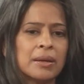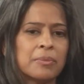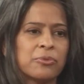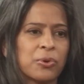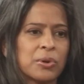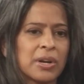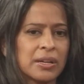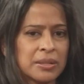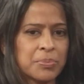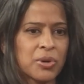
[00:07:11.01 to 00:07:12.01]
For
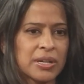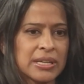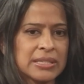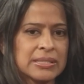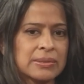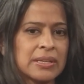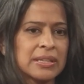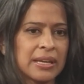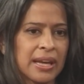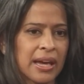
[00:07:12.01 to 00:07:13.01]
other products, it
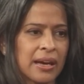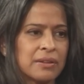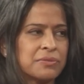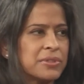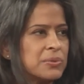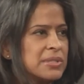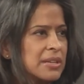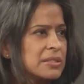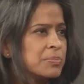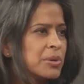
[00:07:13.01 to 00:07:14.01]
can add a few
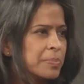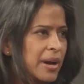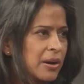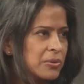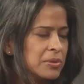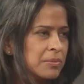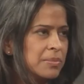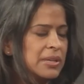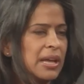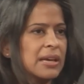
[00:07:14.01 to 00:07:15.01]
cents per pound,
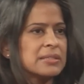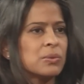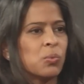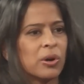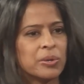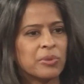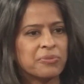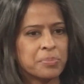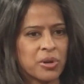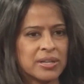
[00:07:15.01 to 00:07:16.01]
but as the volume
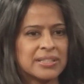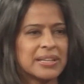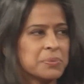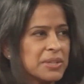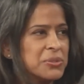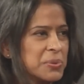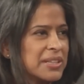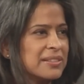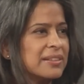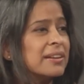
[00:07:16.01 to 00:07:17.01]
of product that we
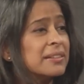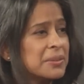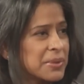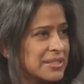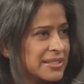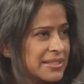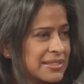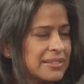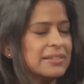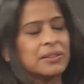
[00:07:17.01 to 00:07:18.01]
treat
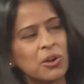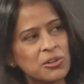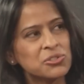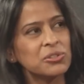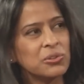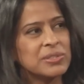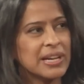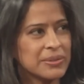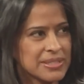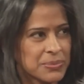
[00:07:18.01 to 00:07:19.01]
increases, the cost should go
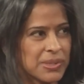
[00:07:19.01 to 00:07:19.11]
down as